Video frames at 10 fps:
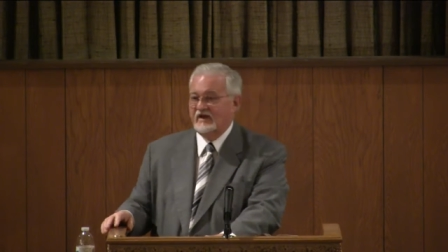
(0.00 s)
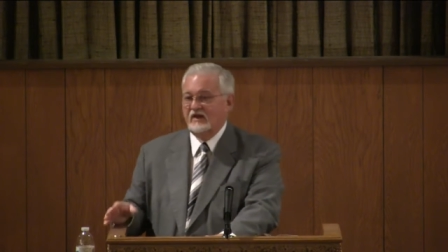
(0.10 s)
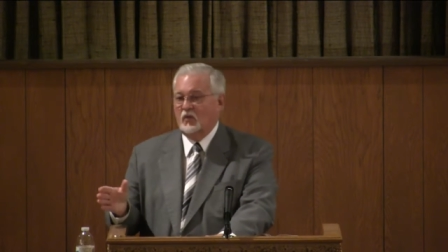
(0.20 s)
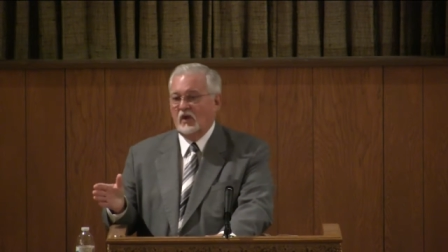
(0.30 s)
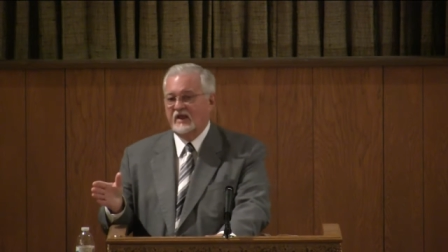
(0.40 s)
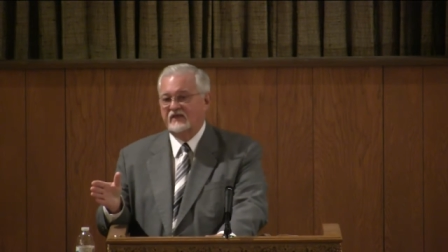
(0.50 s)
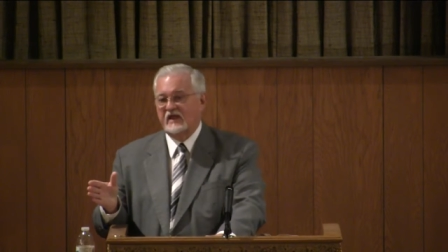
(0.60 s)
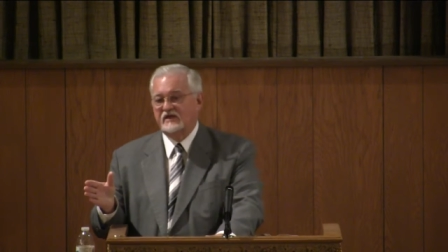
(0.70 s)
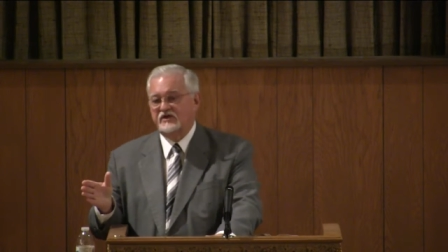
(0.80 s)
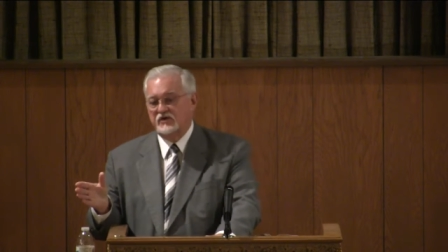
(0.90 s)
Either way
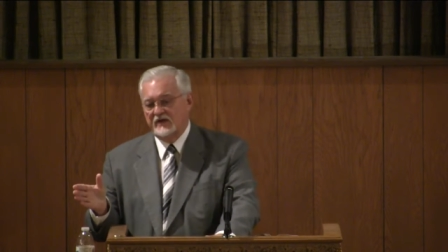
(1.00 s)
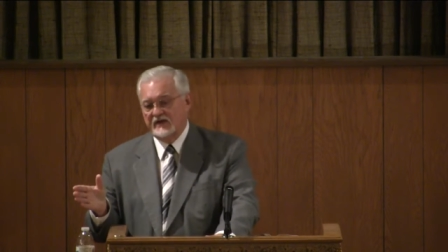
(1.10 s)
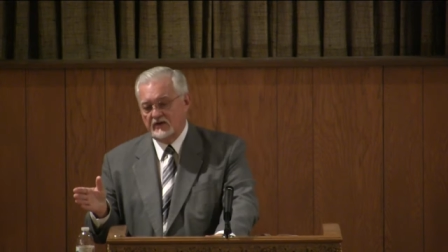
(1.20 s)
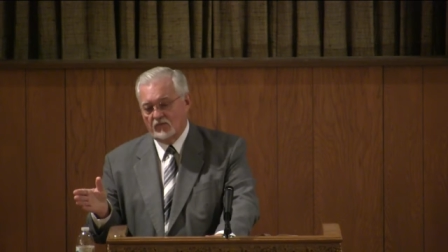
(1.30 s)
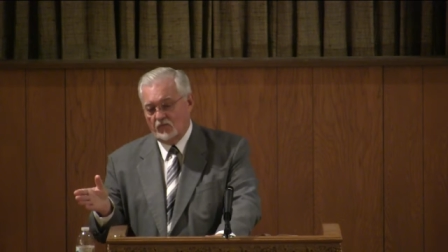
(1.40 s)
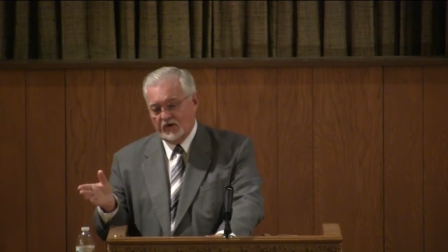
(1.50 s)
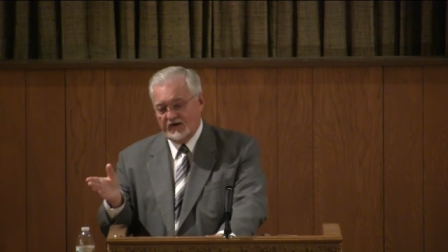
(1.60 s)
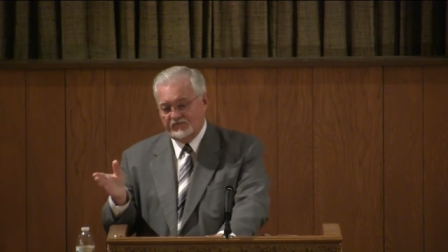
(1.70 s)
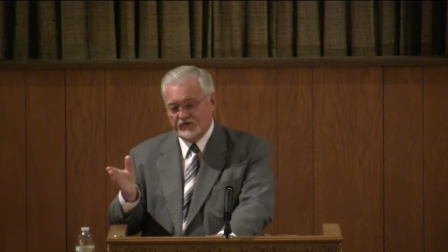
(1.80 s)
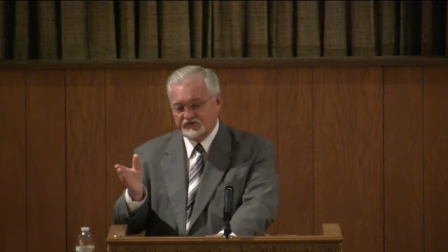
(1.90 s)
they do it, or
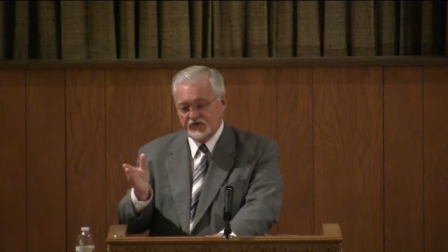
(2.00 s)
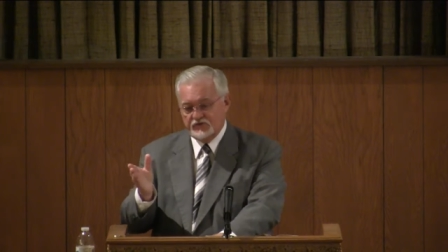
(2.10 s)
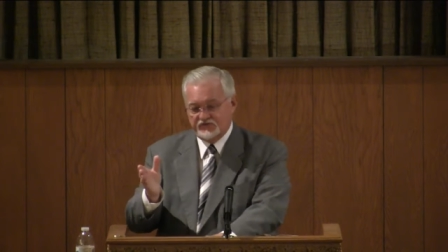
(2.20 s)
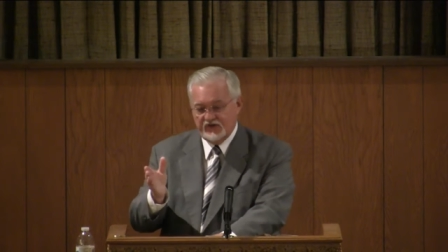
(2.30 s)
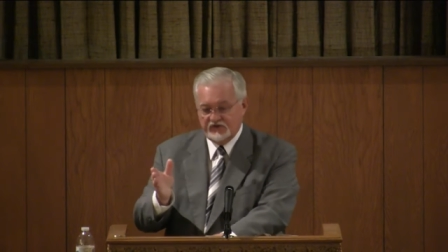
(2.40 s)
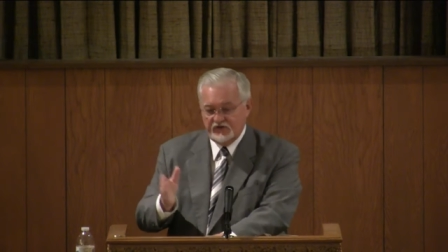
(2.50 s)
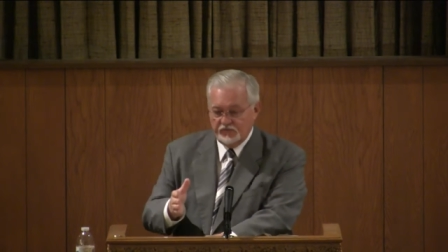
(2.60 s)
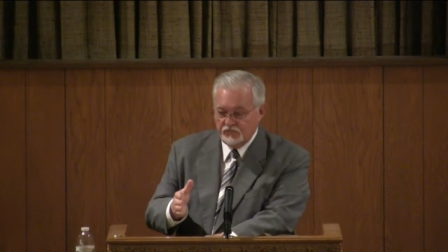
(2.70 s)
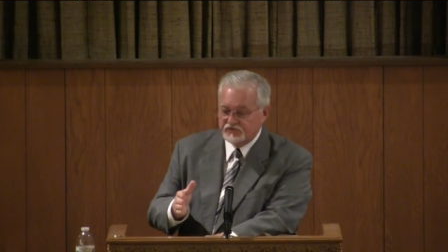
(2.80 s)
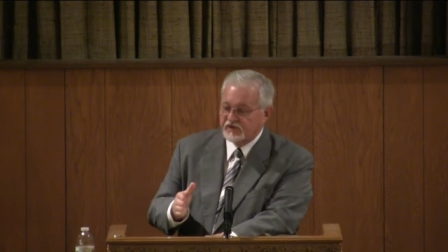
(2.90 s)
whatever excuse they
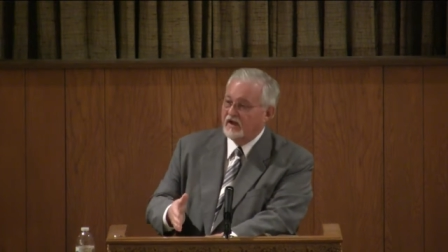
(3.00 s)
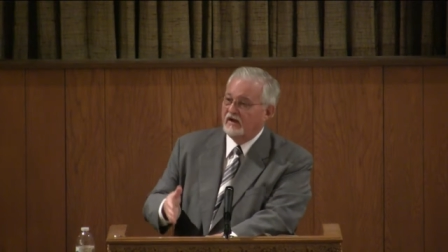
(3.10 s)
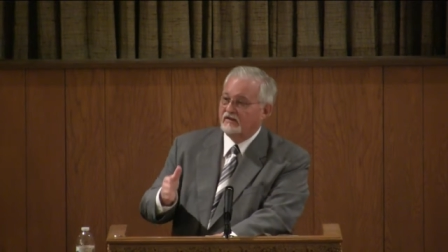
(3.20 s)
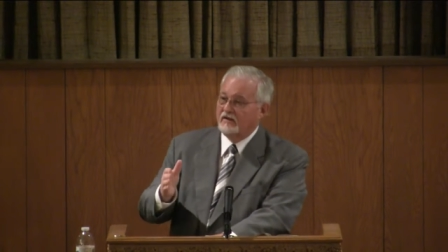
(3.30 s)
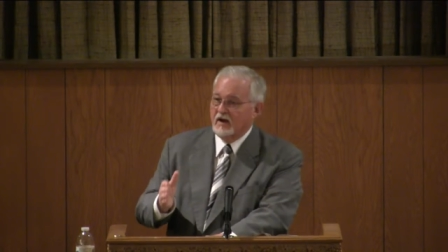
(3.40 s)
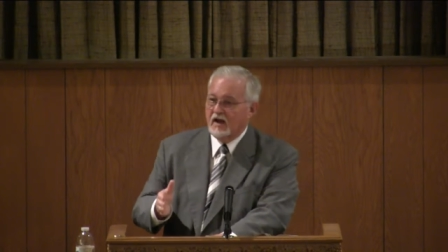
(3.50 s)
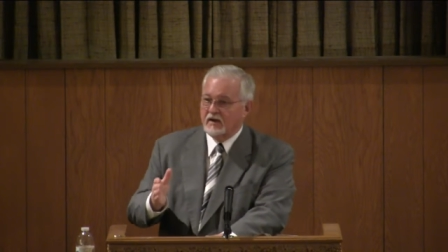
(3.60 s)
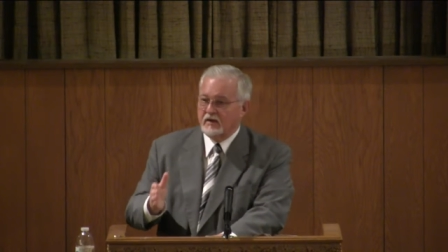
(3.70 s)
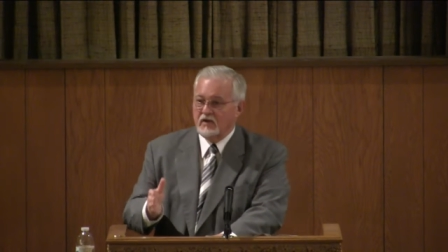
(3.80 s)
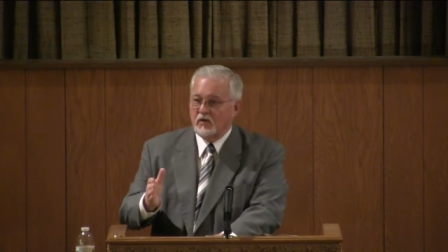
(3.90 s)
use, they're
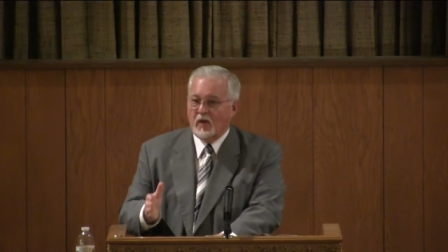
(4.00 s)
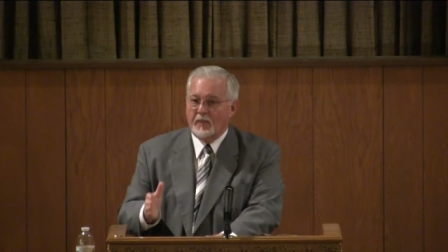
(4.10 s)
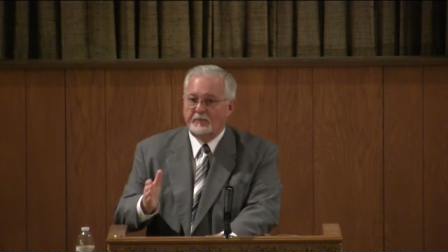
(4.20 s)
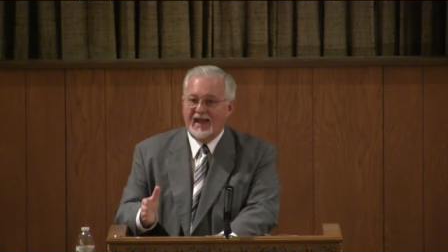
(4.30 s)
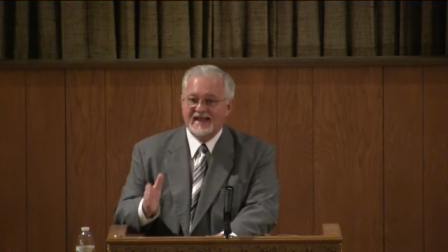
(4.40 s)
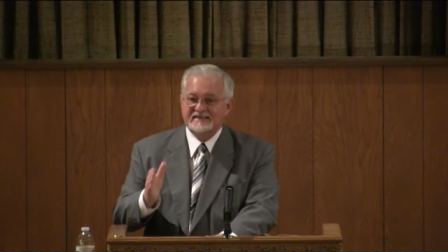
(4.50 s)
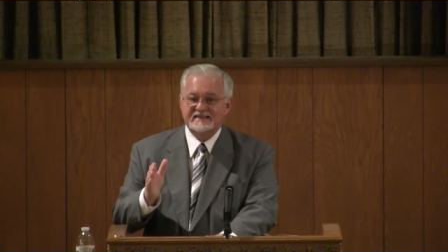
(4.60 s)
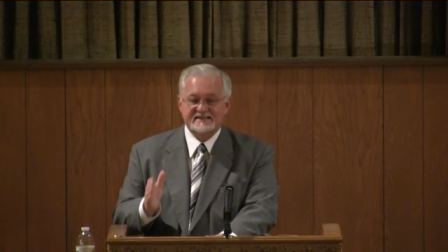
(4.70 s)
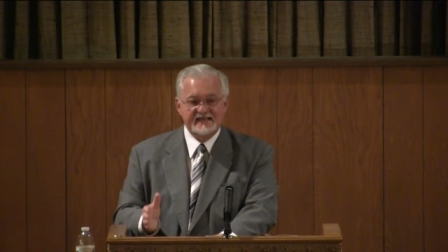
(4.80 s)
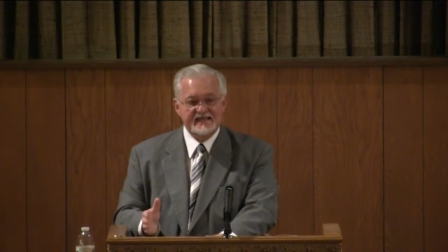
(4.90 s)
not doing what the
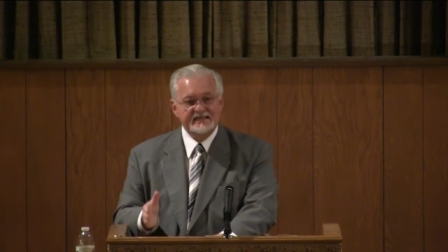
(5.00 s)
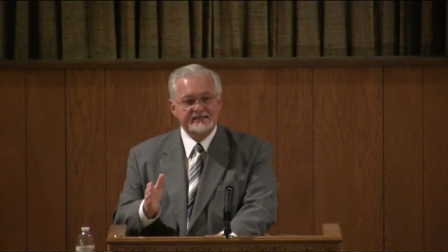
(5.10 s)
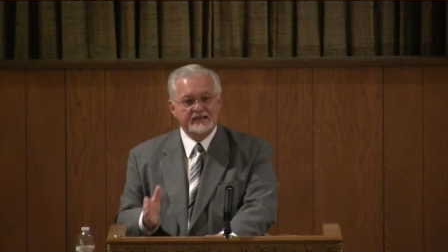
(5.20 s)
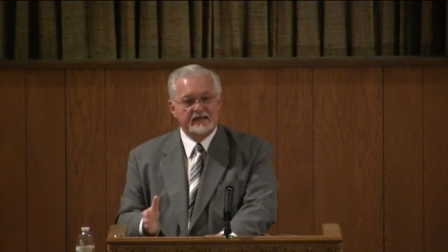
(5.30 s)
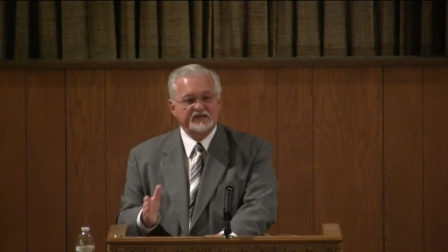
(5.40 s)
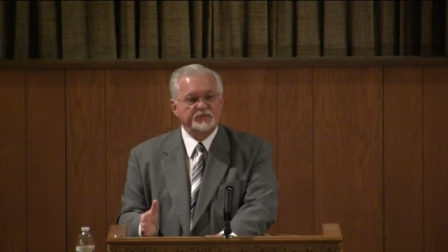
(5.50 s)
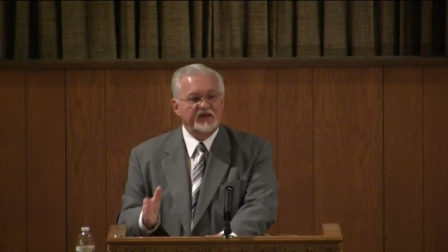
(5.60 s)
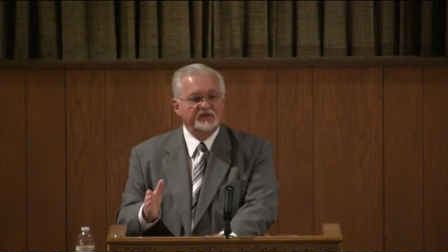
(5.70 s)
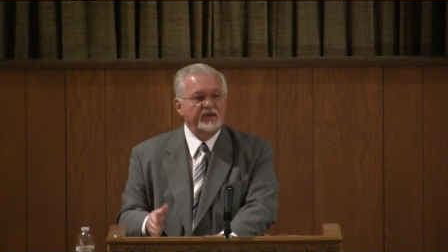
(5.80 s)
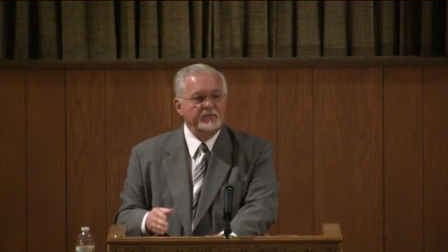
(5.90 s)
passage says that God
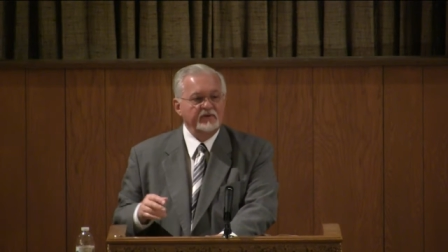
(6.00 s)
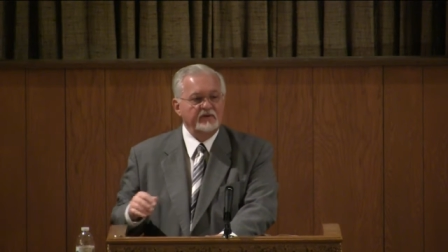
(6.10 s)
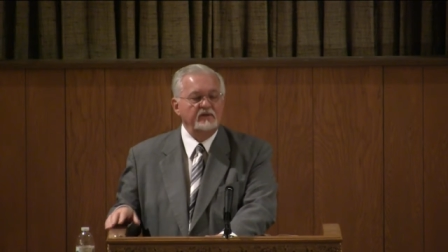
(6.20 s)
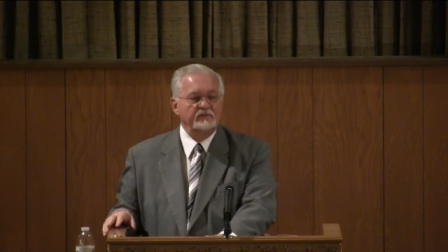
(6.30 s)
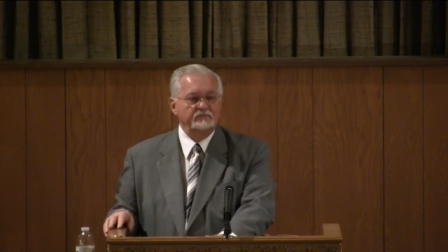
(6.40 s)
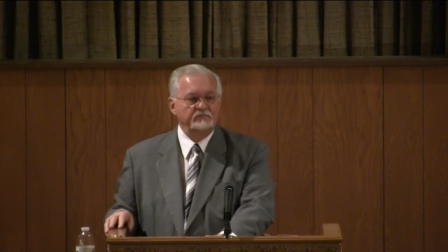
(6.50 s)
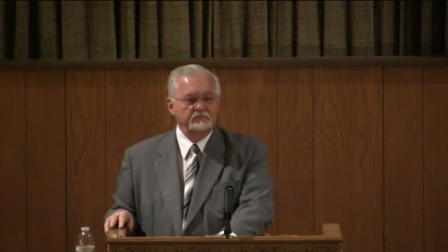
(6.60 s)
expects people to do.